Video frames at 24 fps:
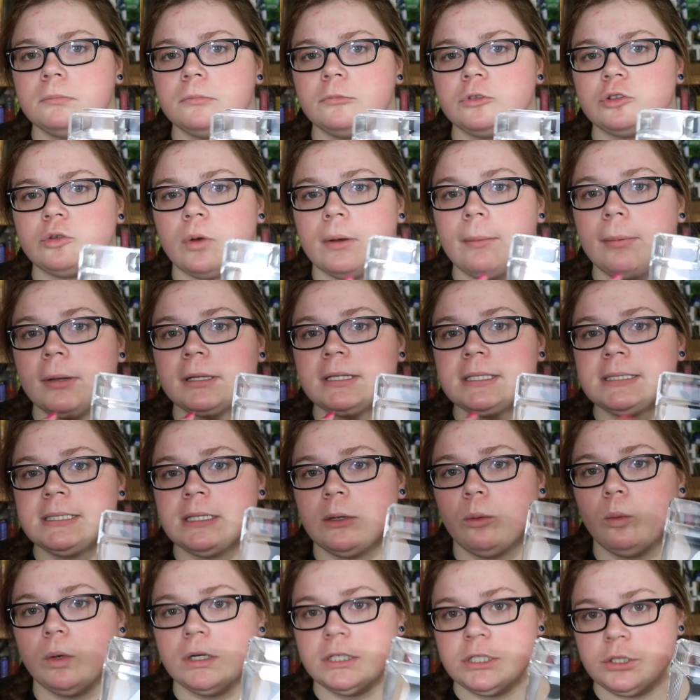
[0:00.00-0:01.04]
So I bought this
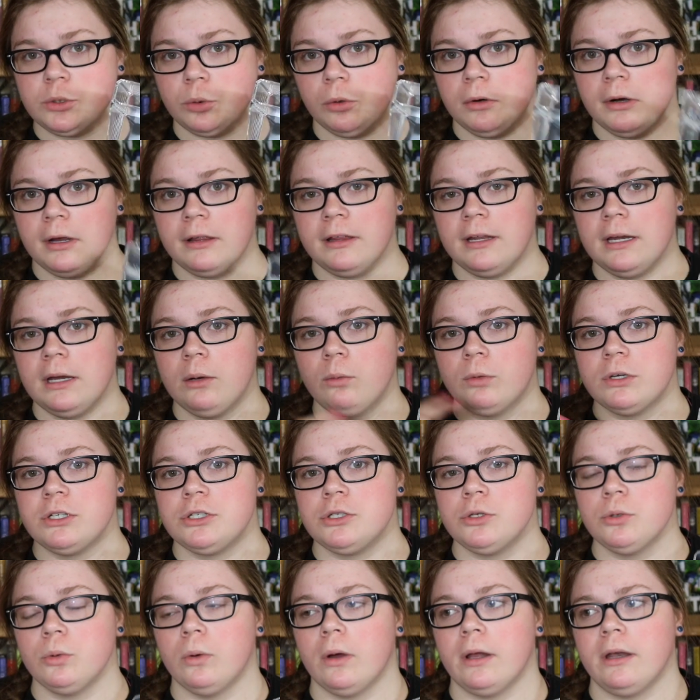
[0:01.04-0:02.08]
at one store, and then I went
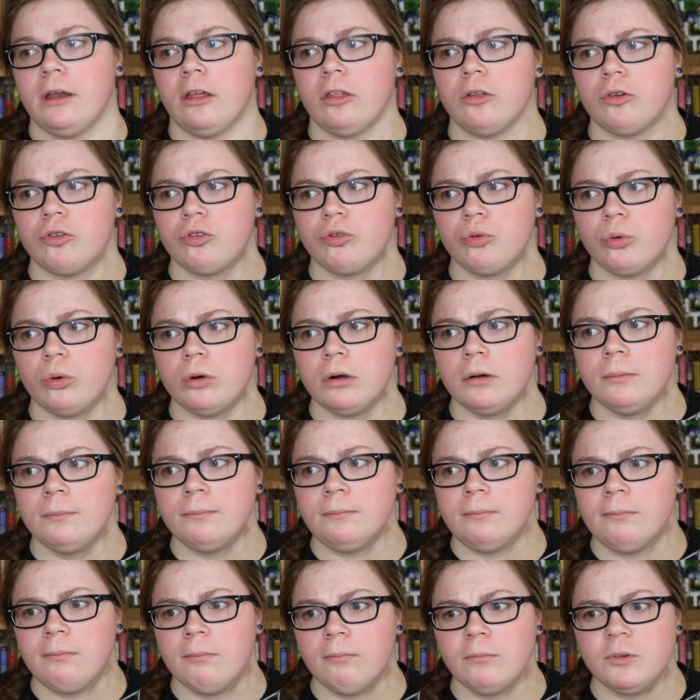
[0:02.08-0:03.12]
to another store
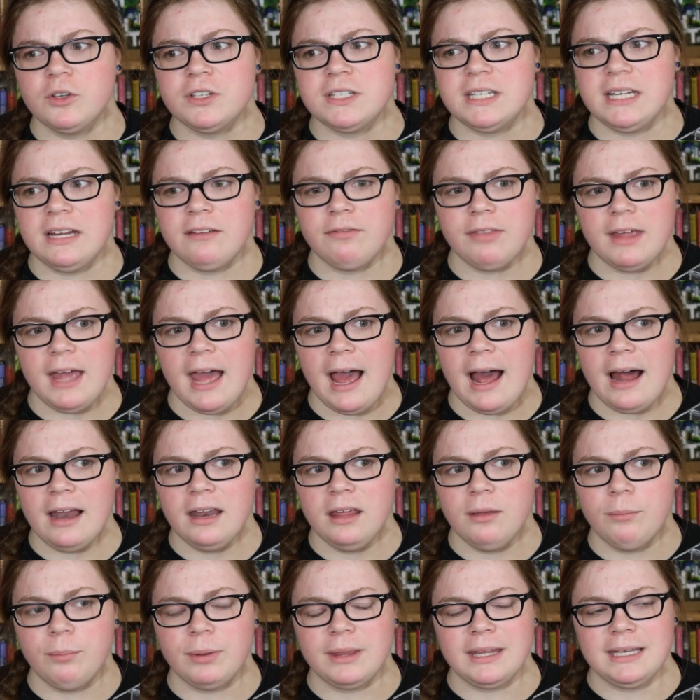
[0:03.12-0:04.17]
to see if they had
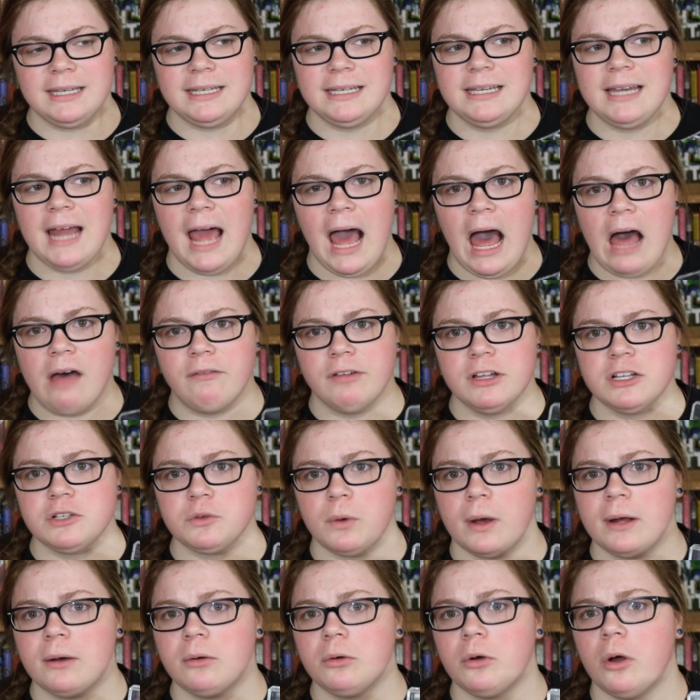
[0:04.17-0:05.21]
it, but they didn't have it. So
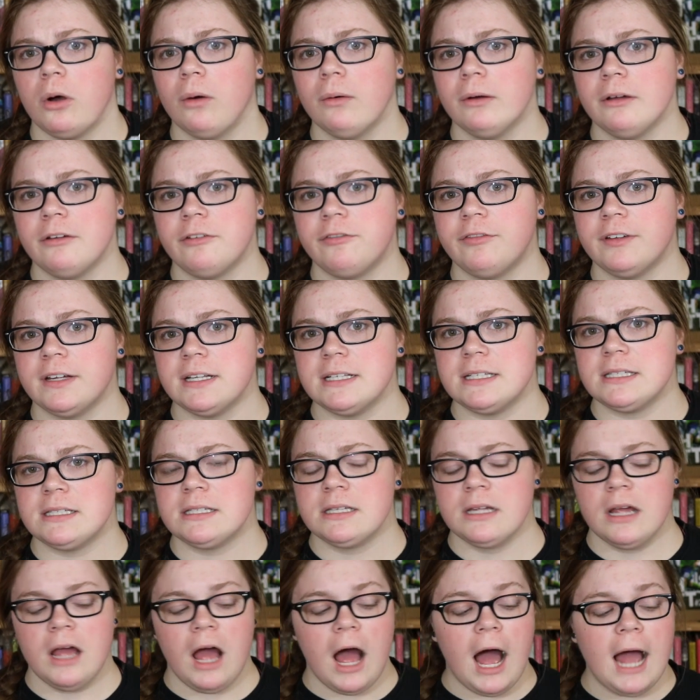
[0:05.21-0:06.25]
I don't know if
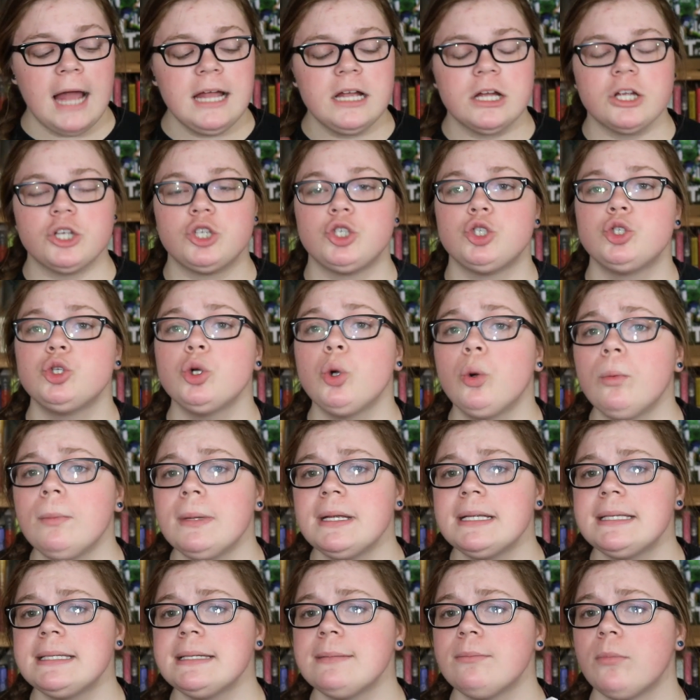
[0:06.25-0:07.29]
I assume
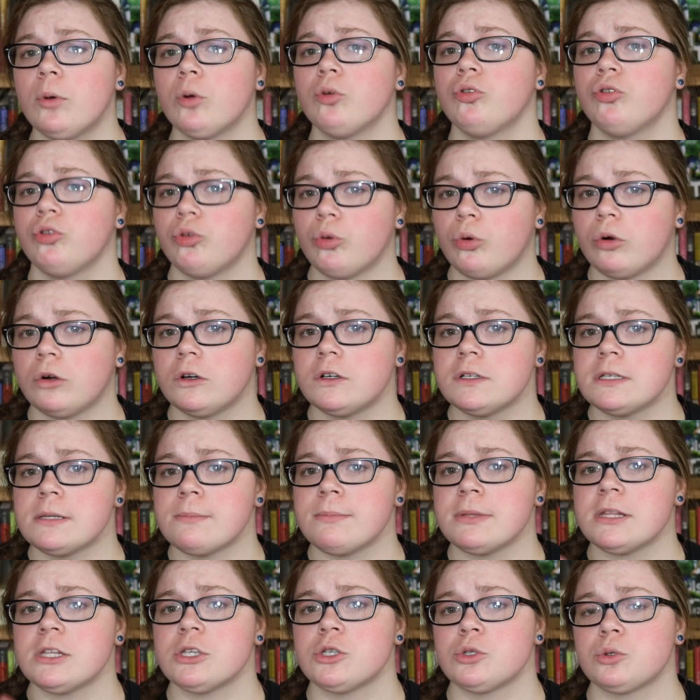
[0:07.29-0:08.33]
it's in most stores,
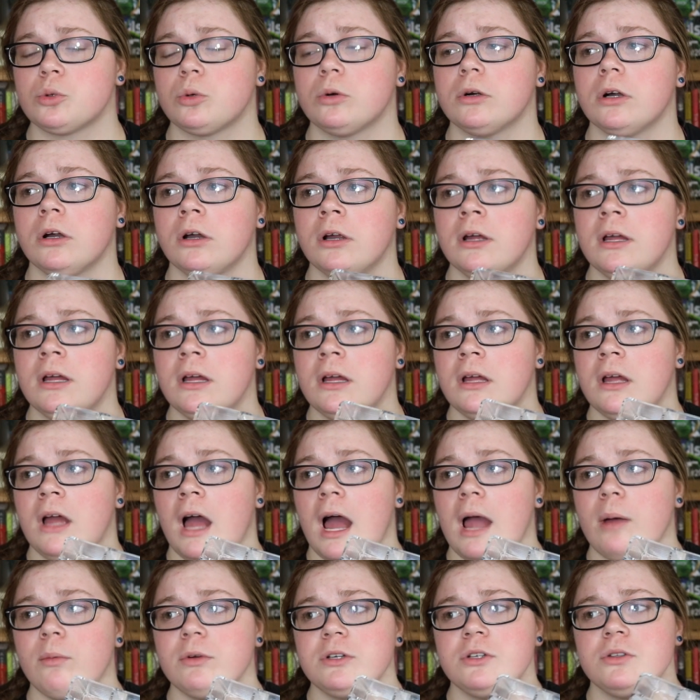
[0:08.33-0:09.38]
but the store
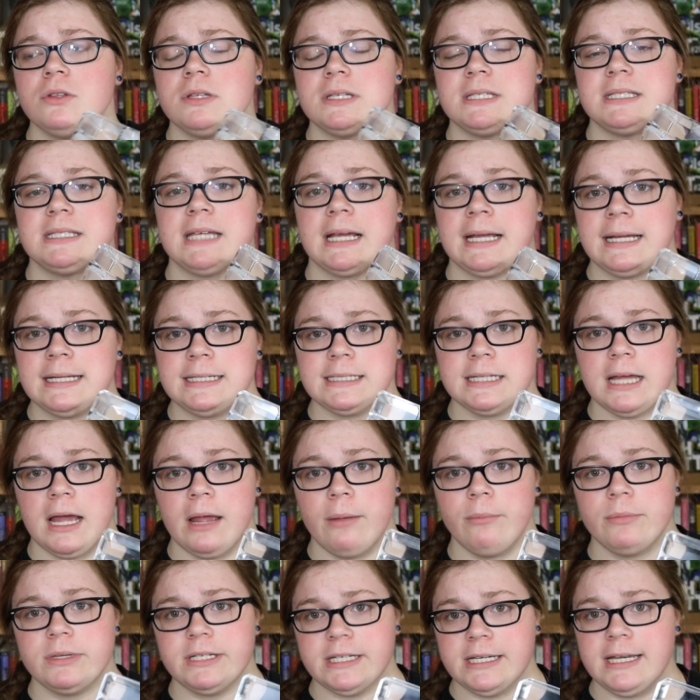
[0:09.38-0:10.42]
I went to the second
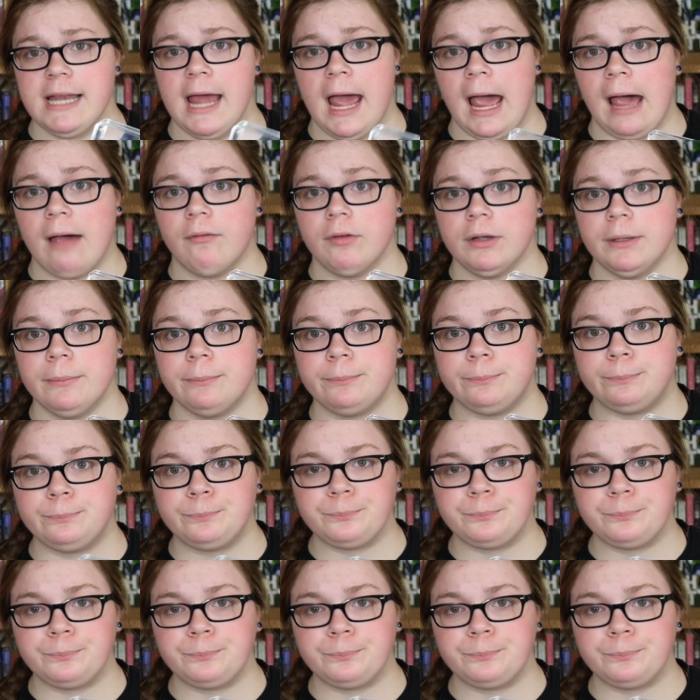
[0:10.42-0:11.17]
time didn't have it.